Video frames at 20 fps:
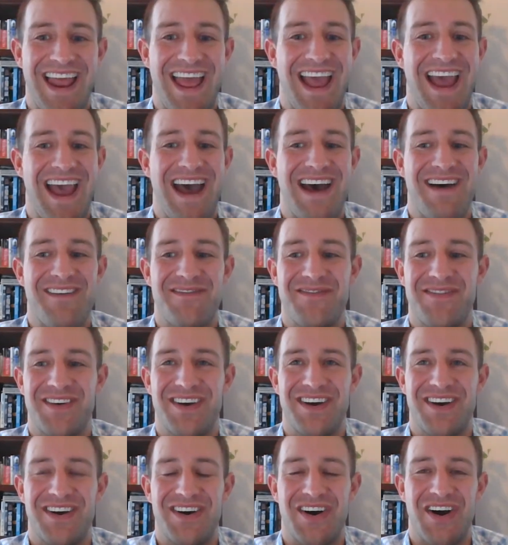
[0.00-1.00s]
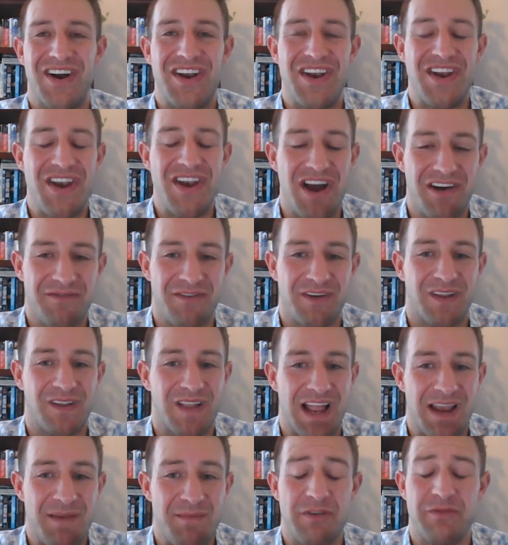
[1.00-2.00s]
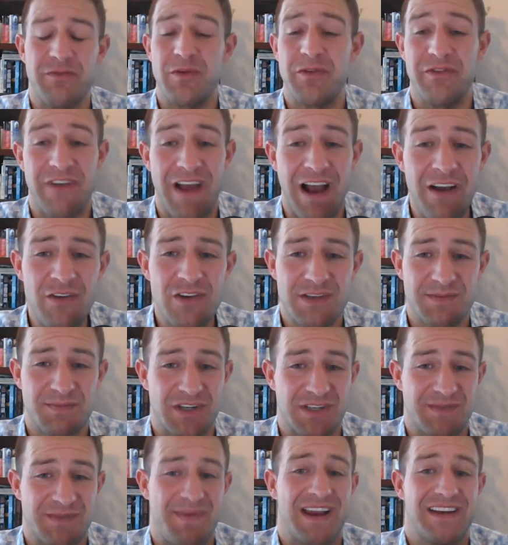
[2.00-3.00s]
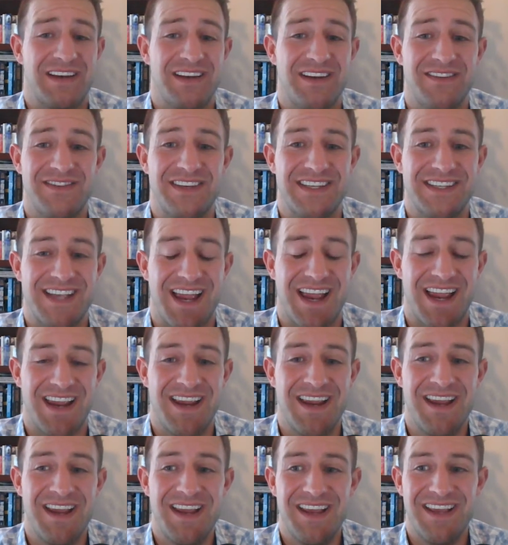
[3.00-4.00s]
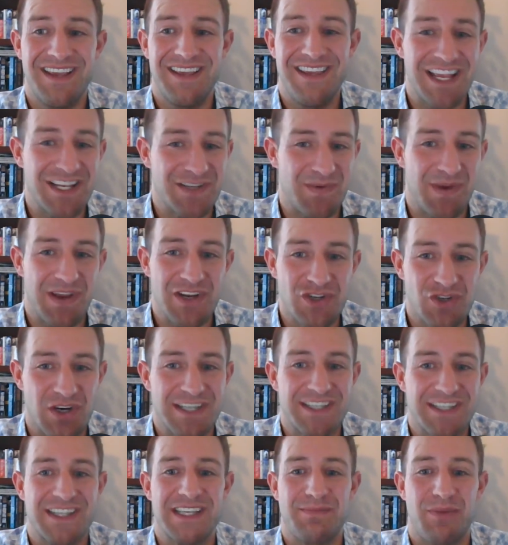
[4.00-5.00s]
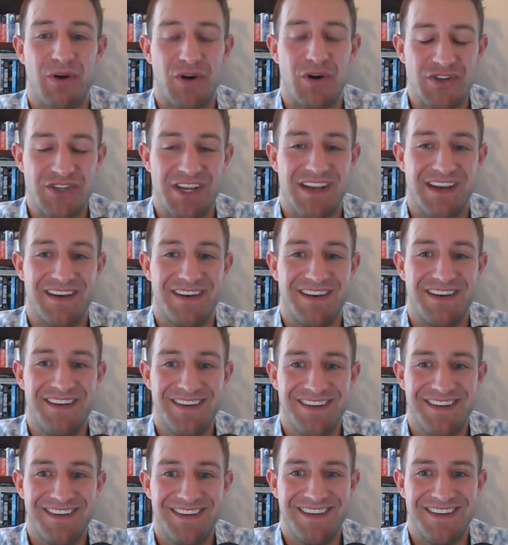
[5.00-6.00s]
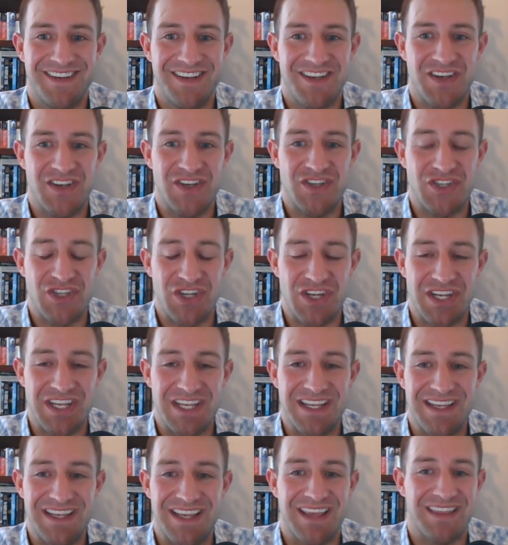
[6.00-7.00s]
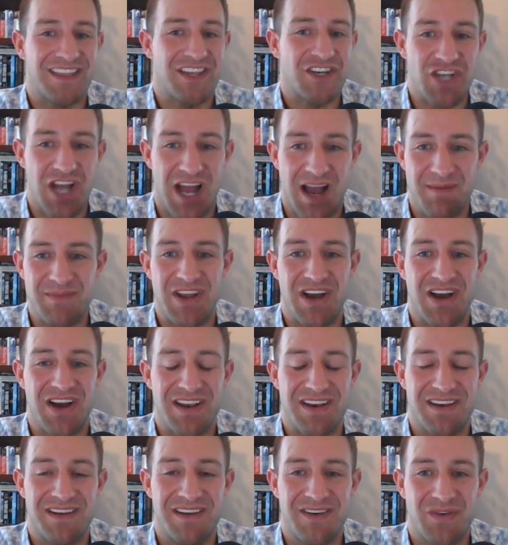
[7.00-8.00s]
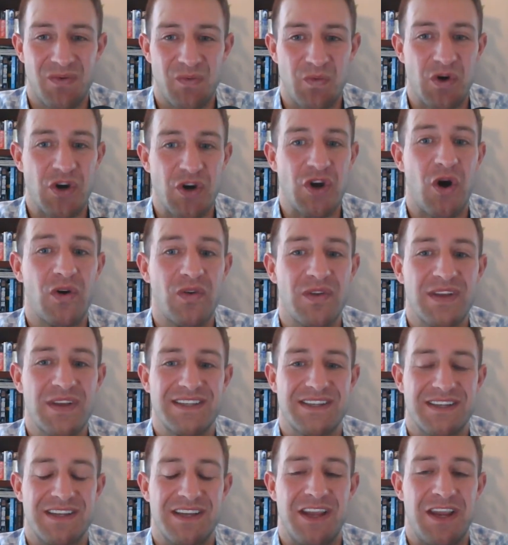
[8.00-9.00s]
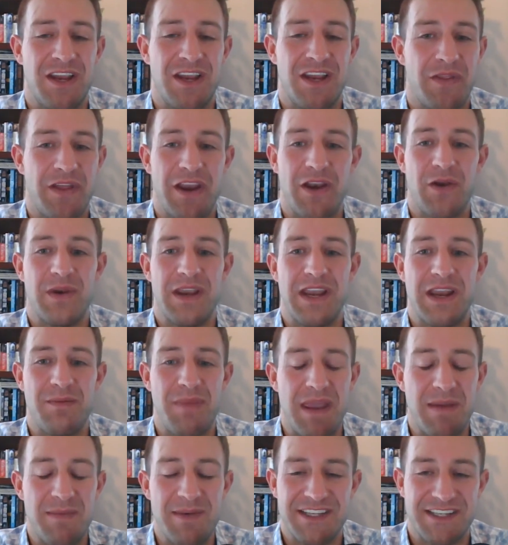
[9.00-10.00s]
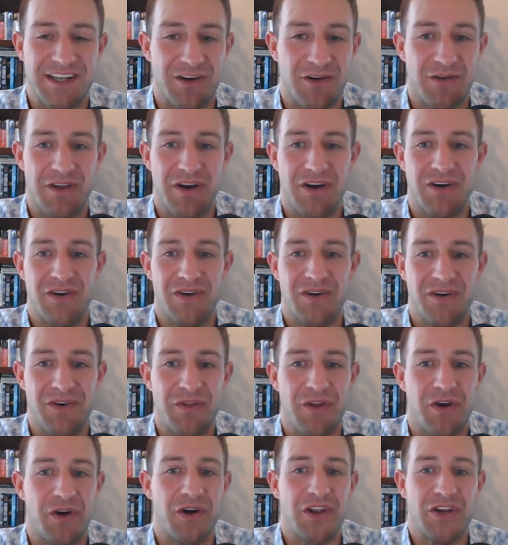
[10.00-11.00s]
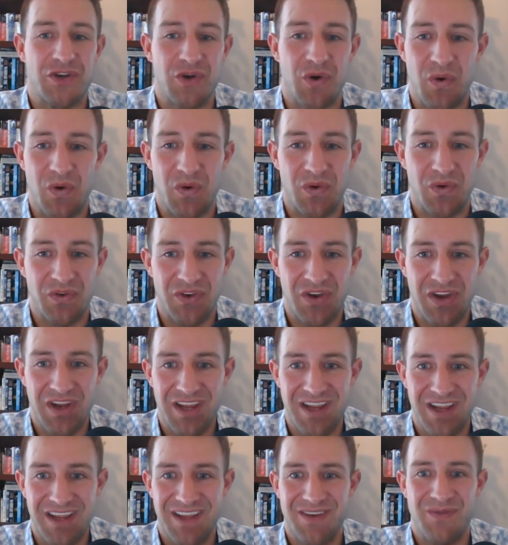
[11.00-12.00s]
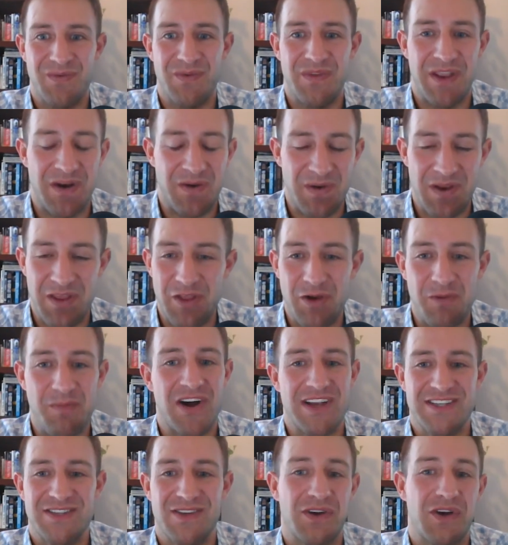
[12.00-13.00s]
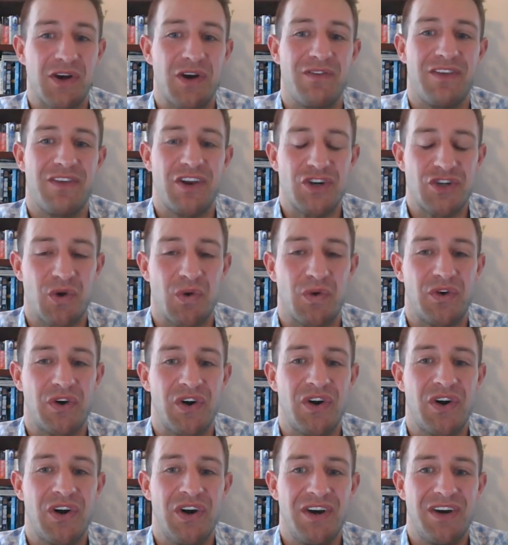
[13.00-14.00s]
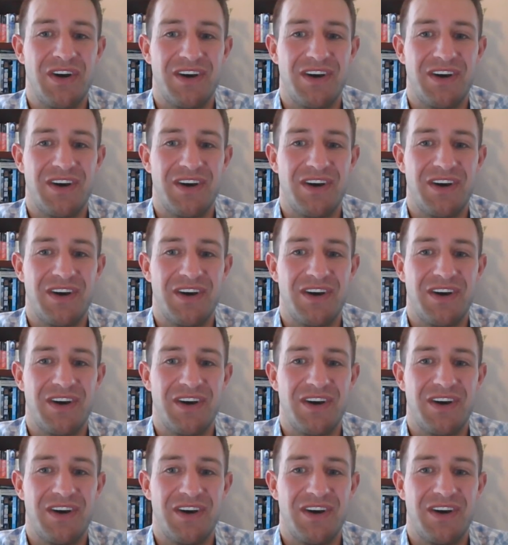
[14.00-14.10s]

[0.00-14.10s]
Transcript: have enough alignment from a values perspective to say, yes, we can trust this person to get the job done regardless. They don't need a babysitter. They're an adult. They don't need their boss looking over their shoulder.